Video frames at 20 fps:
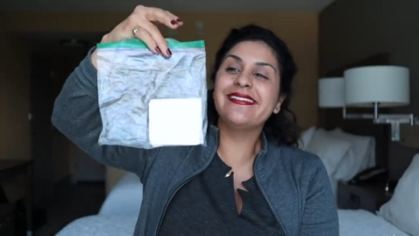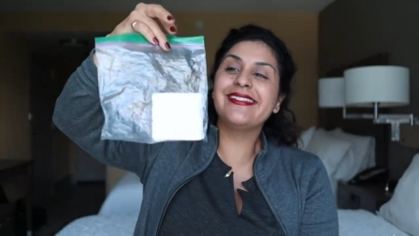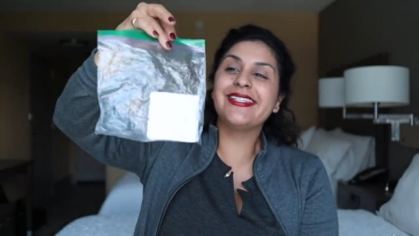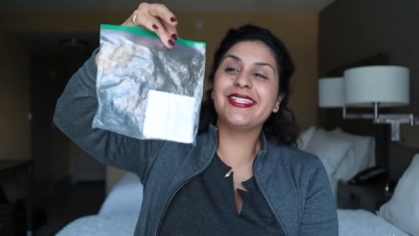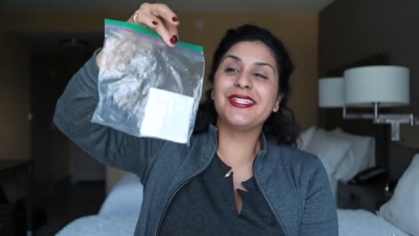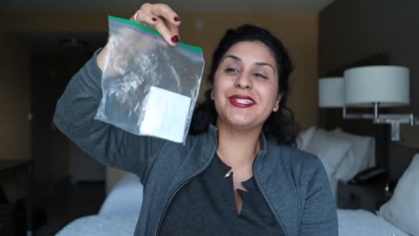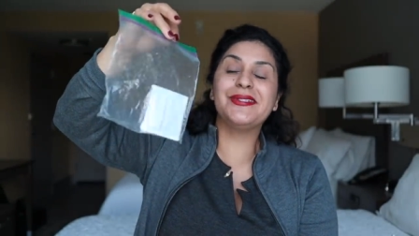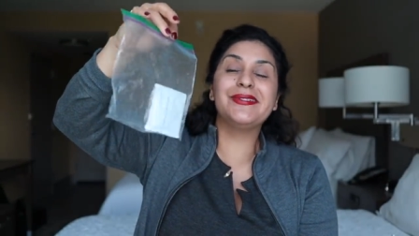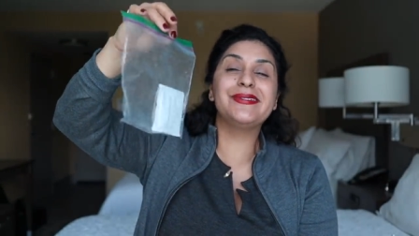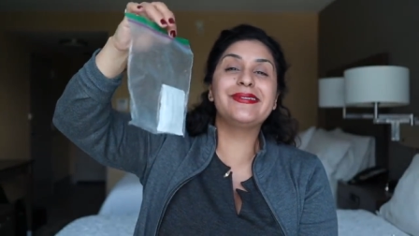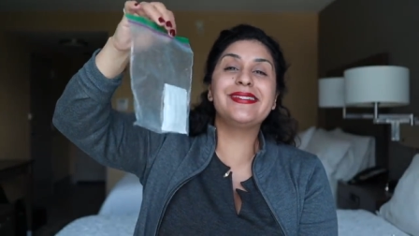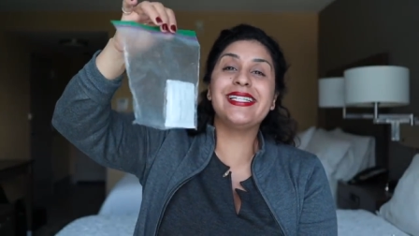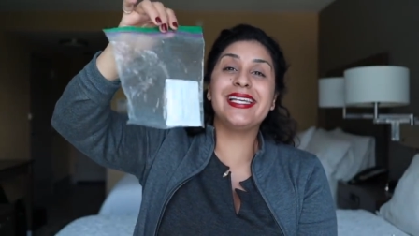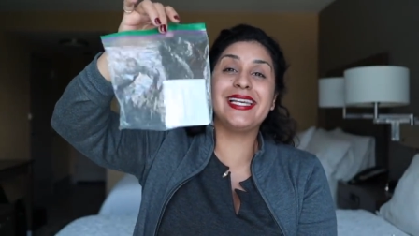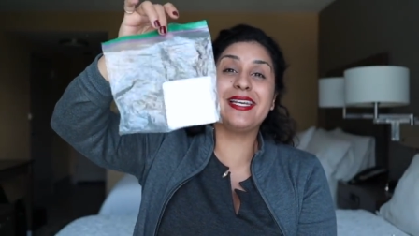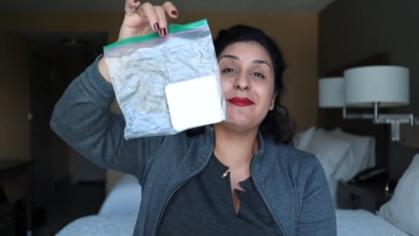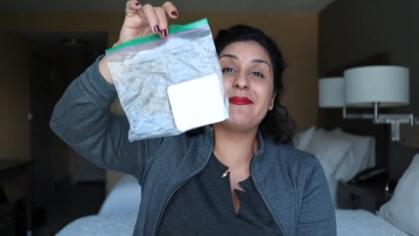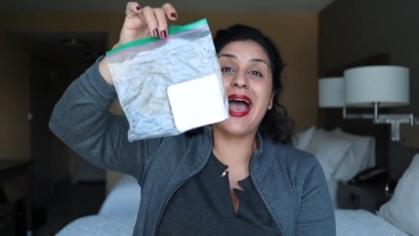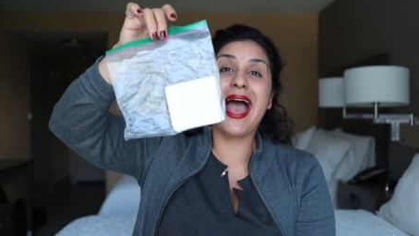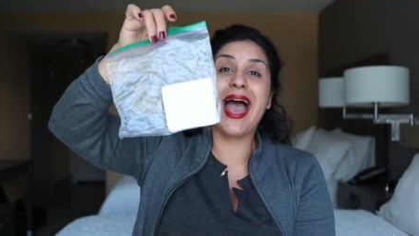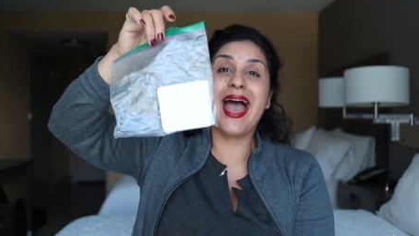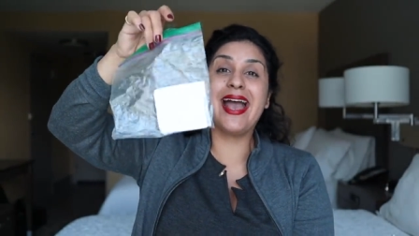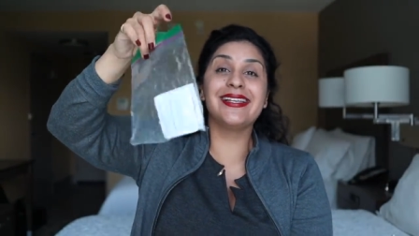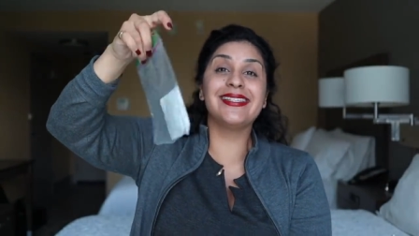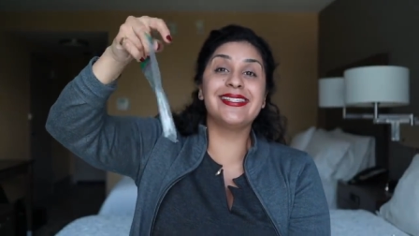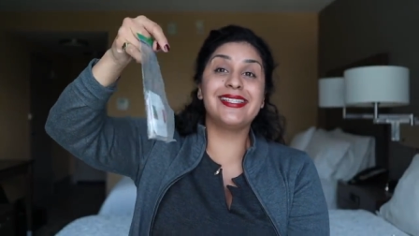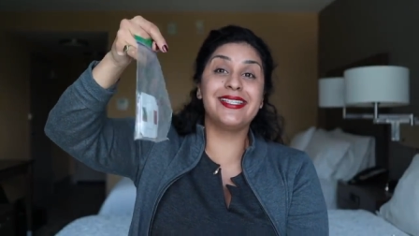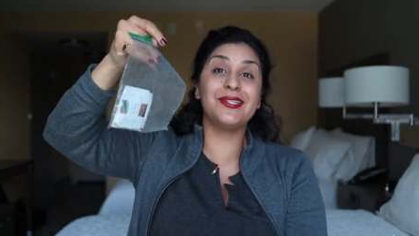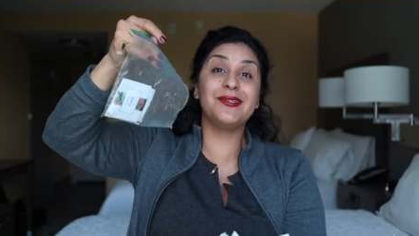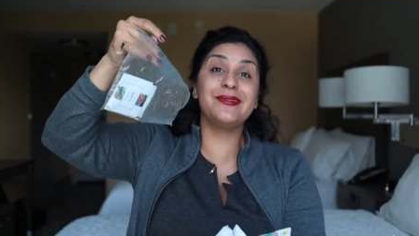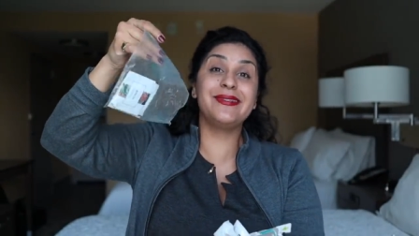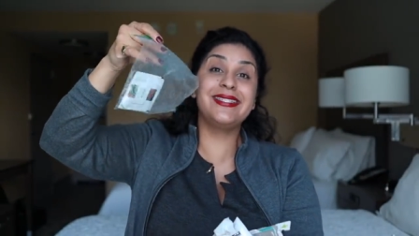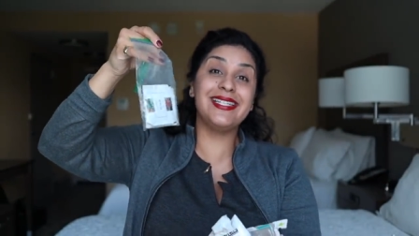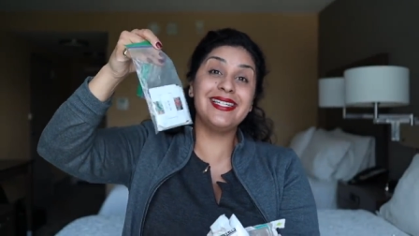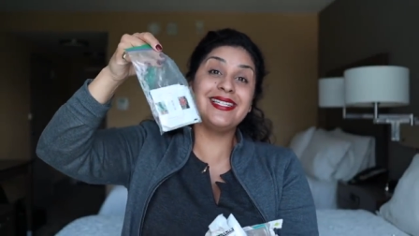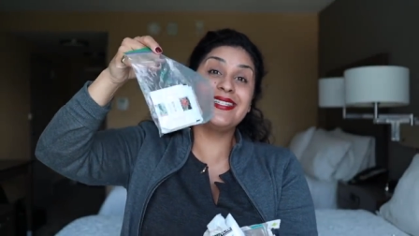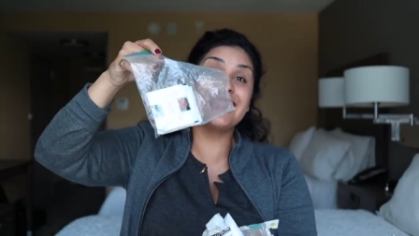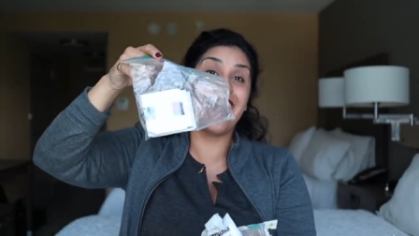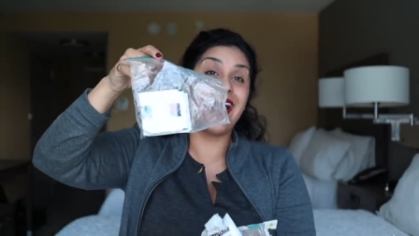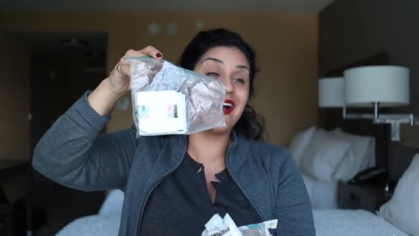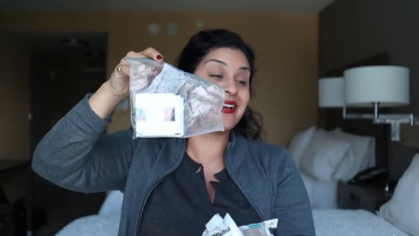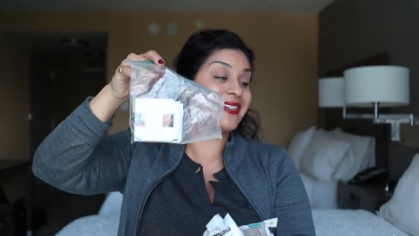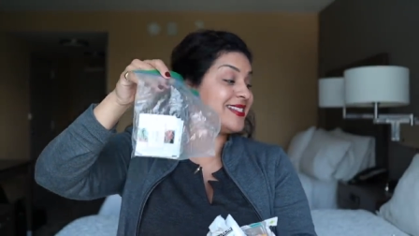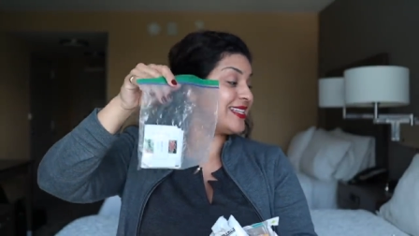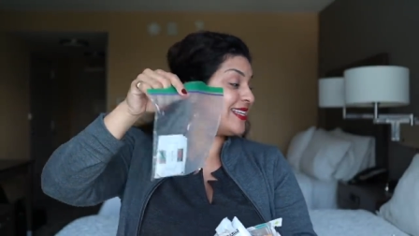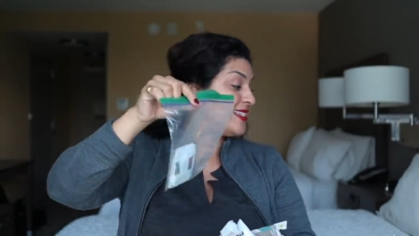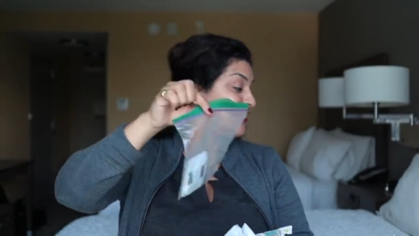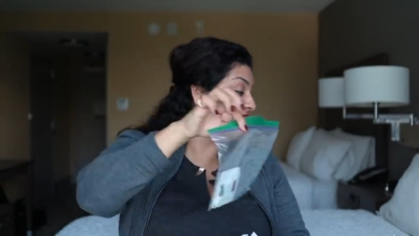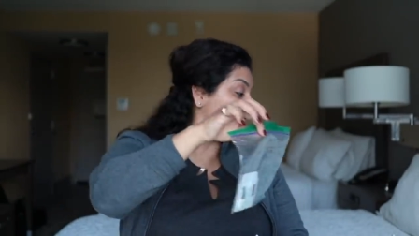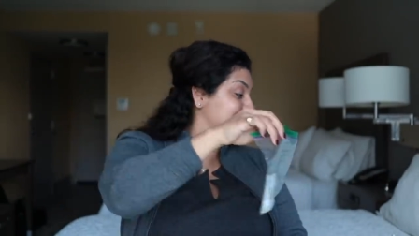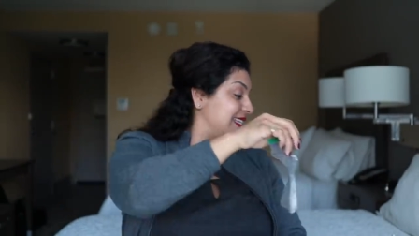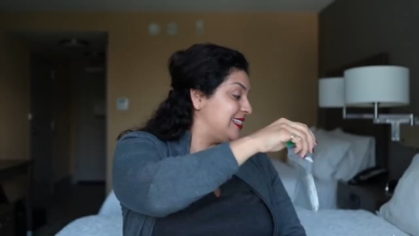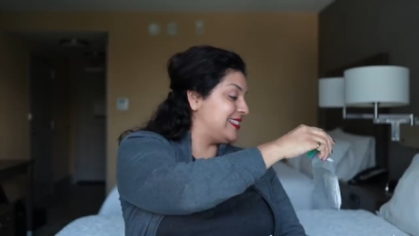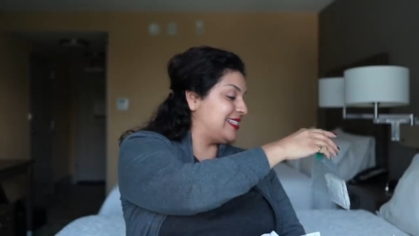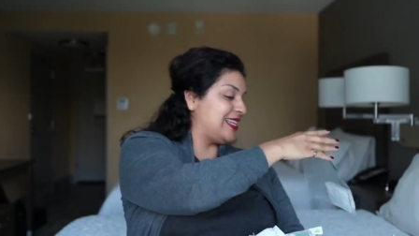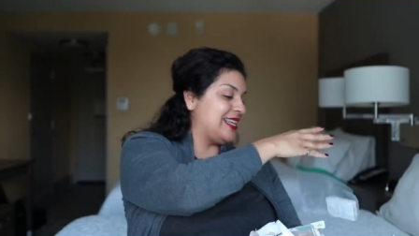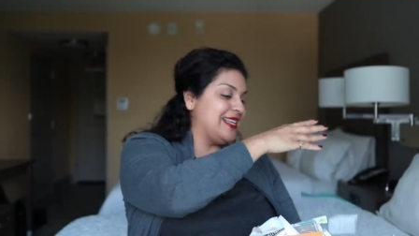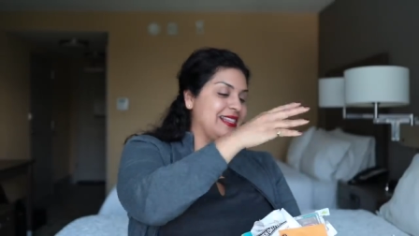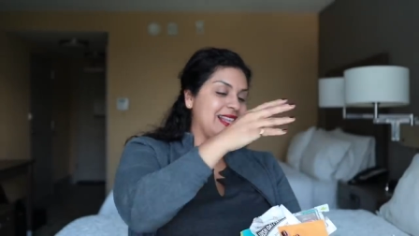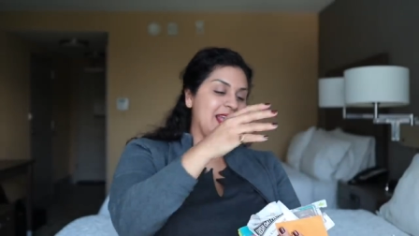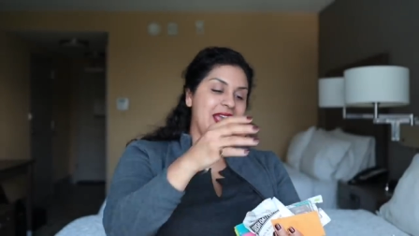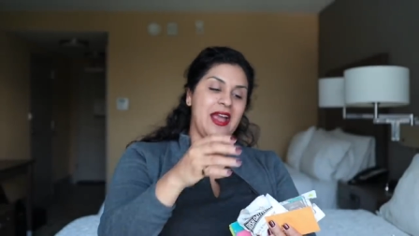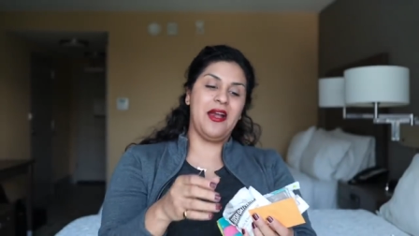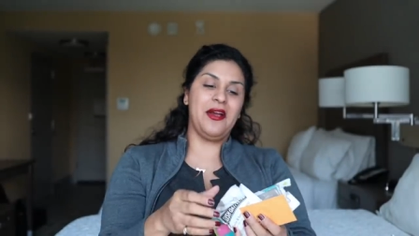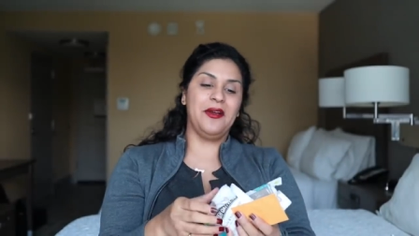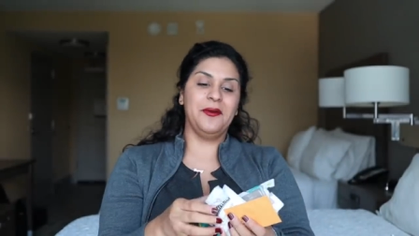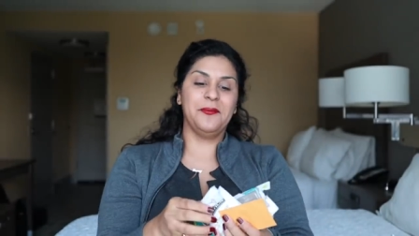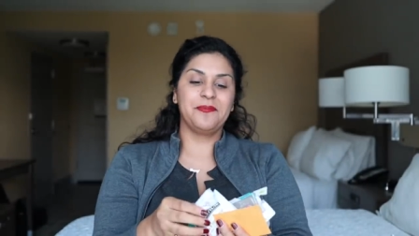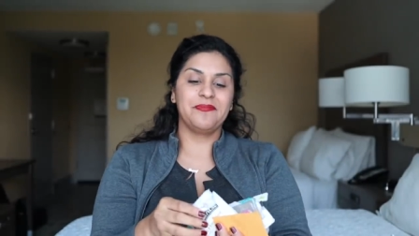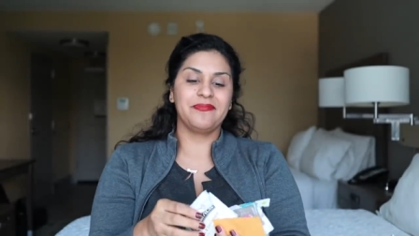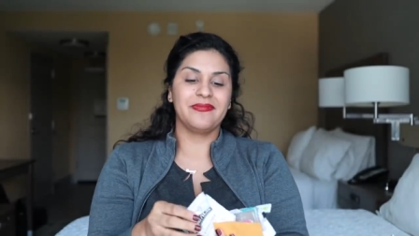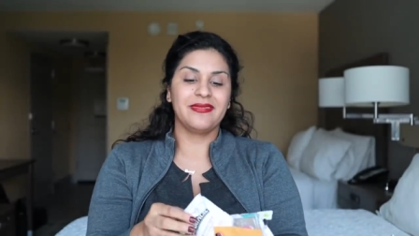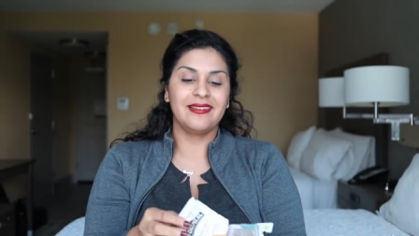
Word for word: two tea bags, two detox teas in there.